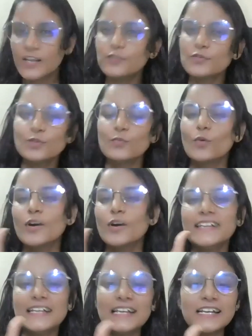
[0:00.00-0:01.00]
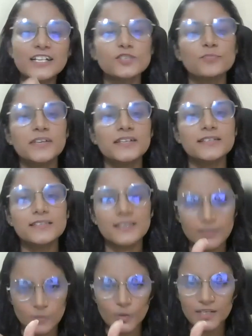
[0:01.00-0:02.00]
You know what English means?
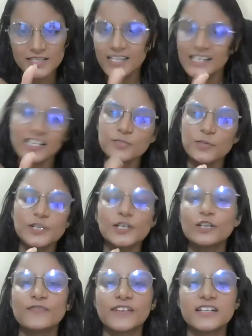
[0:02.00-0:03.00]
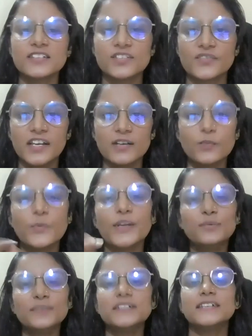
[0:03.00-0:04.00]
What is the English meaning of testing, right?
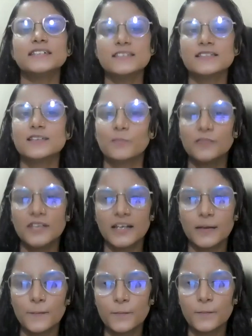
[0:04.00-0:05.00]
When you test something.